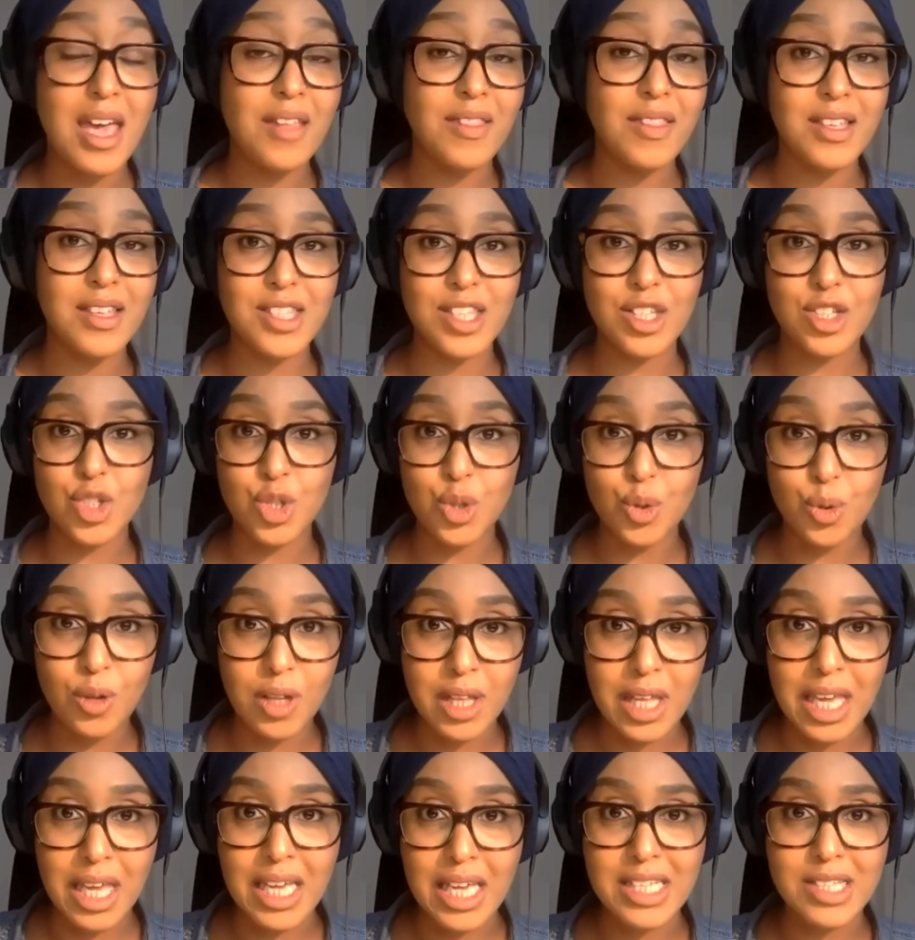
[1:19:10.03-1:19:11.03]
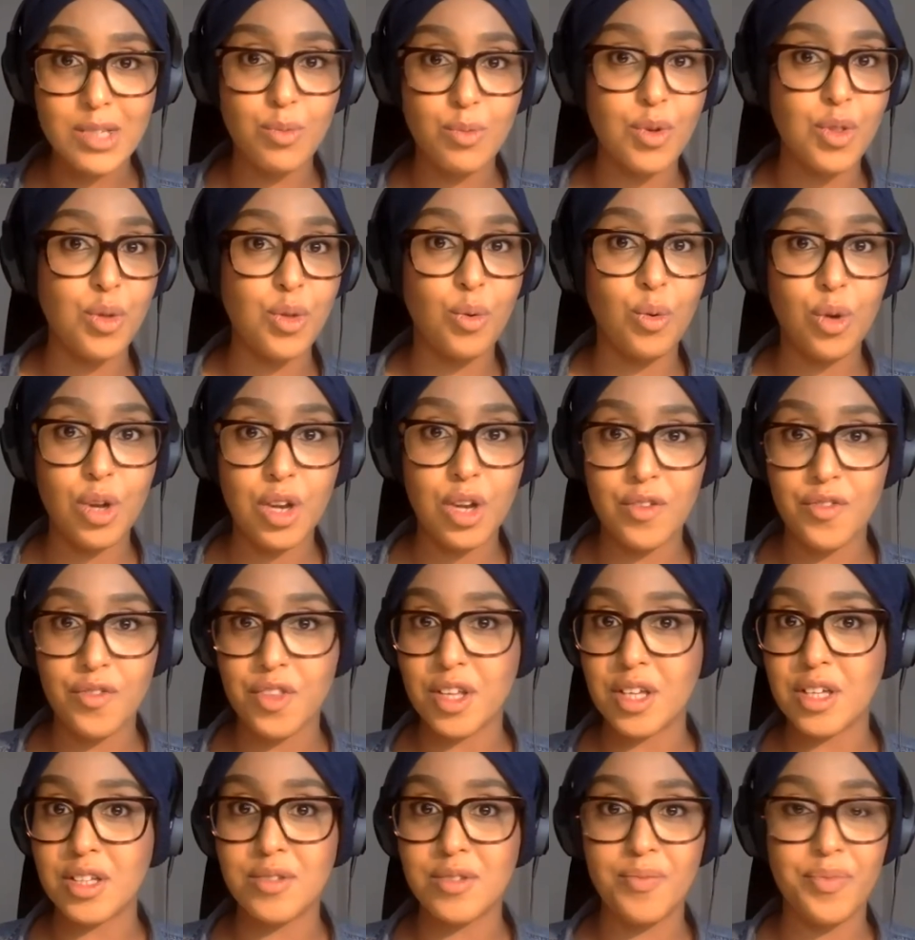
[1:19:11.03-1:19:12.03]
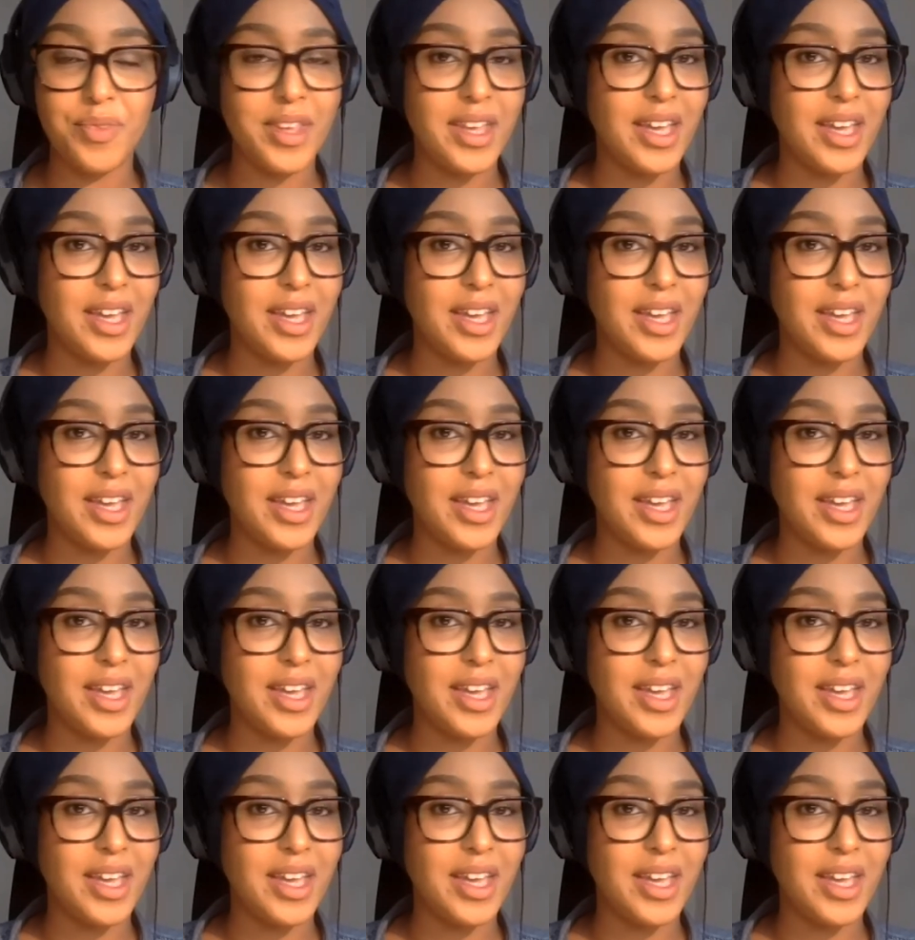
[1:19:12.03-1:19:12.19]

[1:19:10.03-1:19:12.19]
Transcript: There's a toolkit with all of the,